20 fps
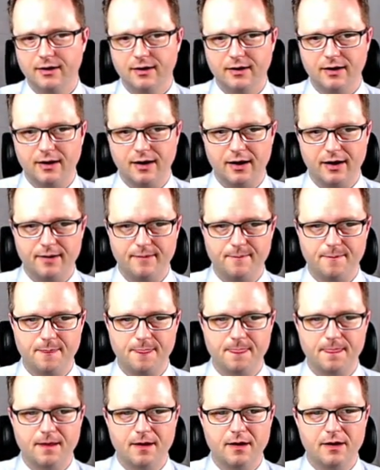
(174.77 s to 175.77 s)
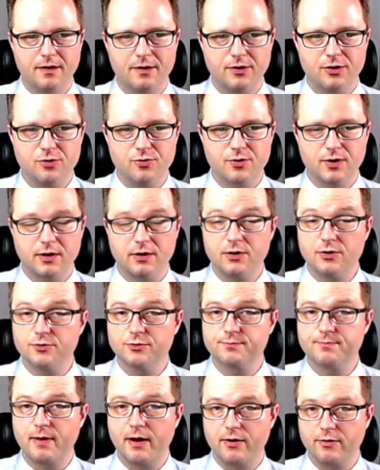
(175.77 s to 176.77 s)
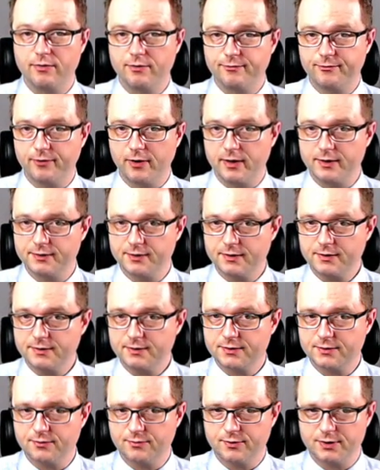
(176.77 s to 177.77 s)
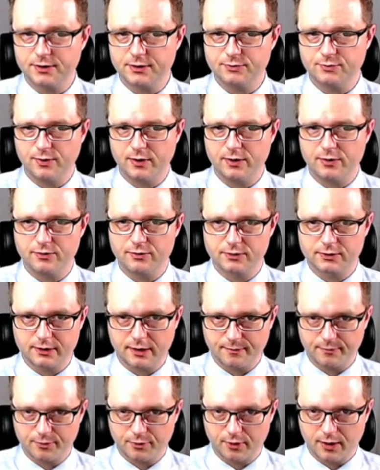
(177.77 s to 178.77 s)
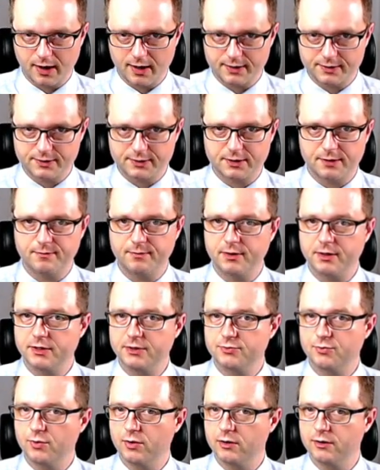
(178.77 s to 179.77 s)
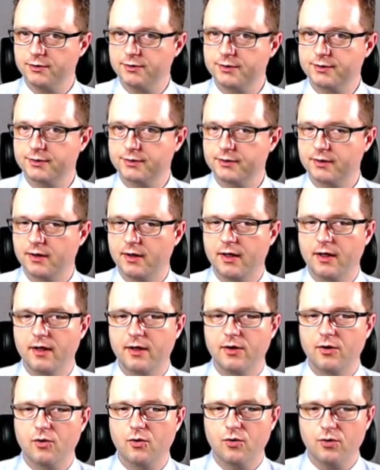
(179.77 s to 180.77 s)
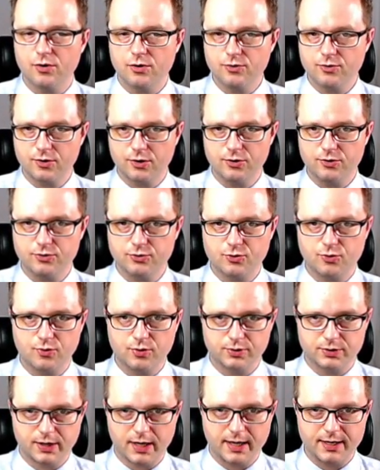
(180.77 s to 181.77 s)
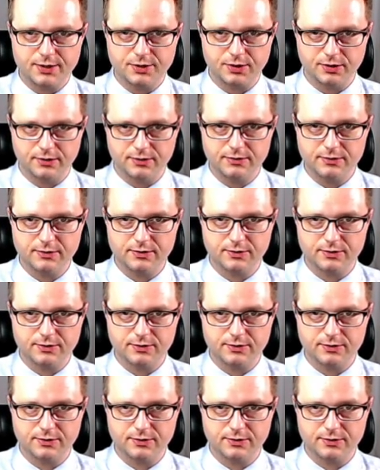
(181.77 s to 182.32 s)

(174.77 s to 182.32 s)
You can use paraphrases, which is where you summarize somebody's words. Or you can use quotations,